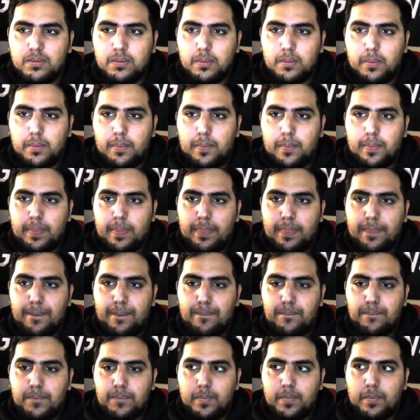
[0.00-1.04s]

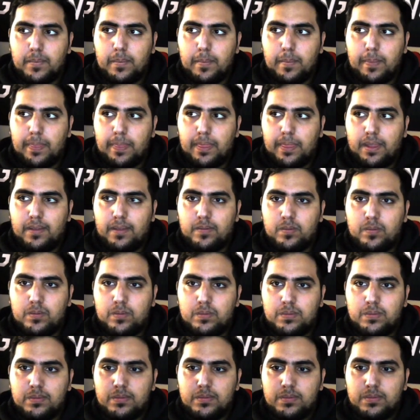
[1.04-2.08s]

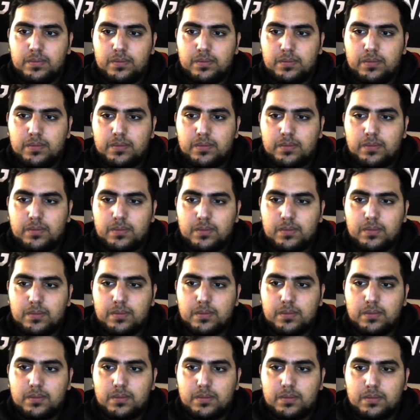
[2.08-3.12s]

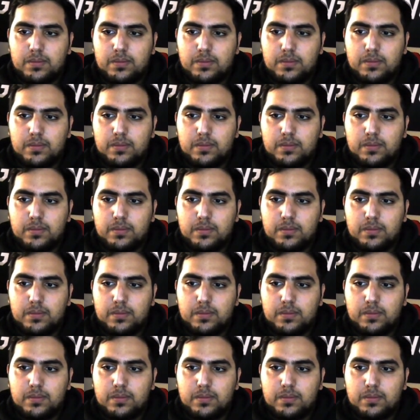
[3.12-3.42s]
(not speaking)